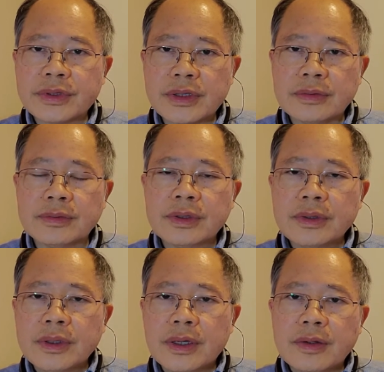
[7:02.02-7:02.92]

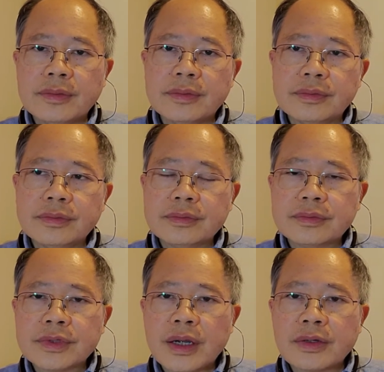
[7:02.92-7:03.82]
and
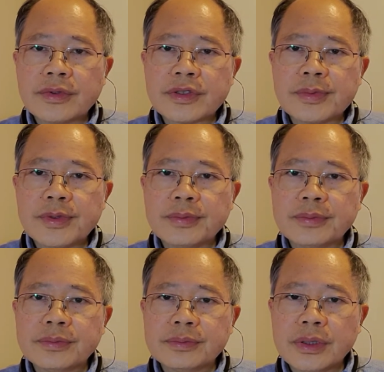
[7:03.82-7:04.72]
Congressman
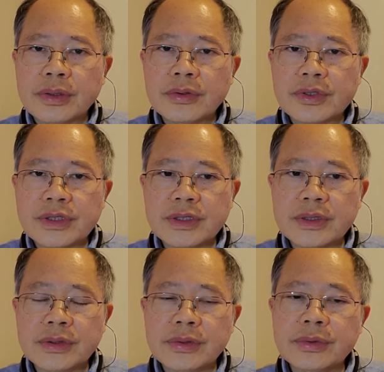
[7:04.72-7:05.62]

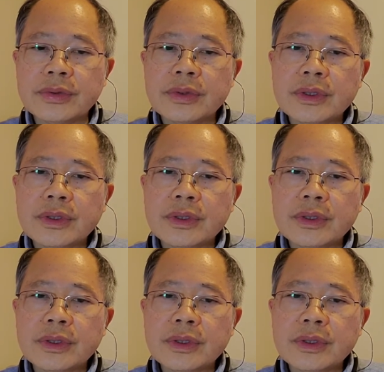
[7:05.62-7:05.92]
Pelosi, who